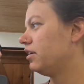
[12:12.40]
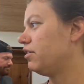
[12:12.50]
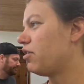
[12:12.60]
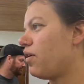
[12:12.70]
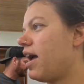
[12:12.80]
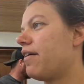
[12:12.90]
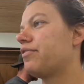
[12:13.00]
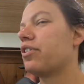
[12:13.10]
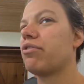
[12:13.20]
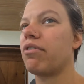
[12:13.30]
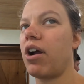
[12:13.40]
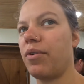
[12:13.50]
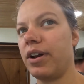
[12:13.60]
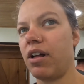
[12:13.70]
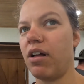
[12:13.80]
You don't have to
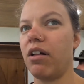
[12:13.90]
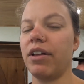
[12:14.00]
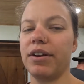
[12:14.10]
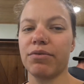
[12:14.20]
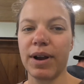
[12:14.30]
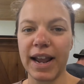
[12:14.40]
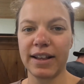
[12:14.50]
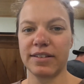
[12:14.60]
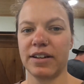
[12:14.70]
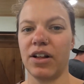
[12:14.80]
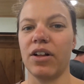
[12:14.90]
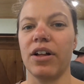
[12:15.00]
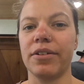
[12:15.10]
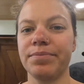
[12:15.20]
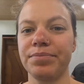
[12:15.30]
grow it all and raise it
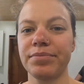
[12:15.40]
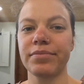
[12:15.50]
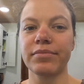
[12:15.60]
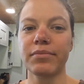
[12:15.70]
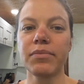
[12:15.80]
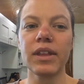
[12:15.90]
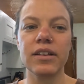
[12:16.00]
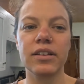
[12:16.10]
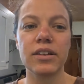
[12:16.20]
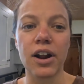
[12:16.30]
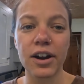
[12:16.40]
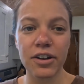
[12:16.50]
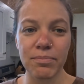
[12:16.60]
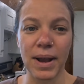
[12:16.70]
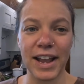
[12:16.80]
all.
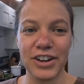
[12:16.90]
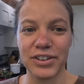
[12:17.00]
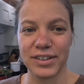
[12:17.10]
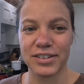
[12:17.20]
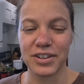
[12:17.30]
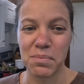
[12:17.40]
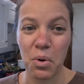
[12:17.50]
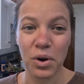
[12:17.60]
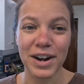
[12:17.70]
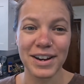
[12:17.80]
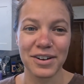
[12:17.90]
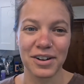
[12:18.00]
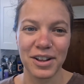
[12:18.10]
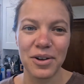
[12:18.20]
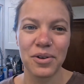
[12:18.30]
Start by just supporting
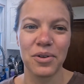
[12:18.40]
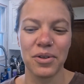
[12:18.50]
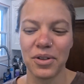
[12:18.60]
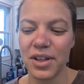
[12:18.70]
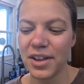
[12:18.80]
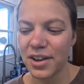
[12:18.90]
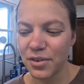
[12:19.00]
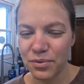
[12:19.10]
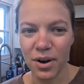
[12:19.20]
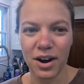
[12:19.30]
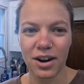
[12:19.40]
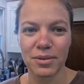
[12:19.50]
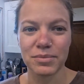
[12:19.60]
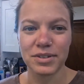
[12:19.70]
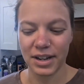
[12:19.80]
your local
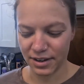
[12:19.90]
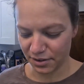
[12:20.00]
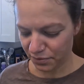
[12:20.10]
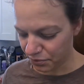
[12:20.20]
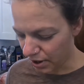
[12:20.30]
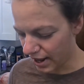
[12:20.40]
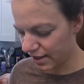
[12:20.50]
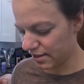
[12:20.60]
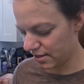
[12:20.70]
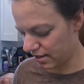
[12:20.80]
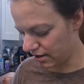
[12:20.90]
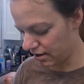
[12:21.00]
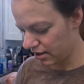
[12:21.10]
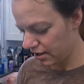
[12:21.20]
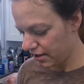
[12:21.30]
farms and friends
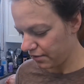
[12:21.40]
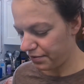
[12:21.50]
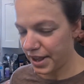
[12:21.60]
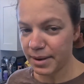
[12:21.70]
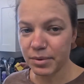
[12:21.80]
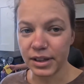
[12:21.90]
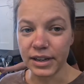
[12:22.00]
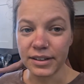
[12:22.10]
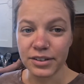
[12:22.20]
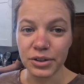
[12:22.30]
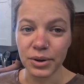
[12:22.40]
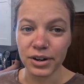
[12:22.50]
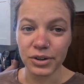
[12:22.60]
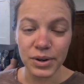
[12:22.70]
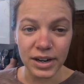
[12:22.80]
and families who
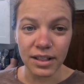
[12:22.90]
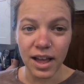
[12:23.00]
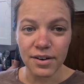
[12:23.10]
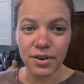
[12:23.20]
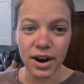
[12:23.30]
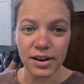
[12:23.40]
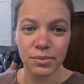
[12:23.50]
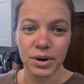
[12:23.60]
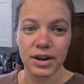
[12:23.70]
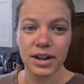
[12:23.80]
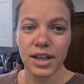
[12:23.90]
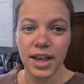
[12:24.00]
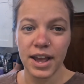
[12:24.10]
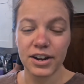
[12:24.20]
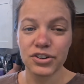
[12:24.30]
are doing a lot of hard work
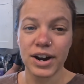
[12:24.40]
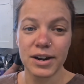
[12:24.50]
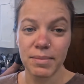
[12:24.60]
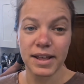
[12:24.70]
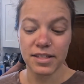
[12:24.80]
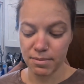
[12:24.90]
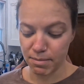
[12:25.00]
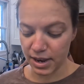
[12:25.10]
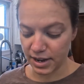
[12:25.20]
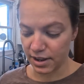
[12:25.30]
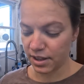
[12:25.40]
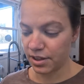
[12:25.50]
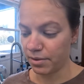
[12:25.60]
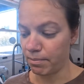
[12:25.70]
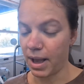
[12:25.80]
and trying to make some money
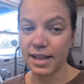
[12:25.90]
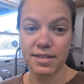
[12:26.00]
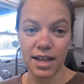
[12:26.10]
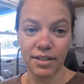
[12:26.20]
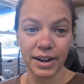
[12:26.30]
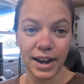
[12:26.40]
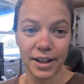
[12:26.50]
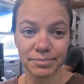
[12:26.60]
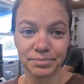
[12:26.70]
by selling it.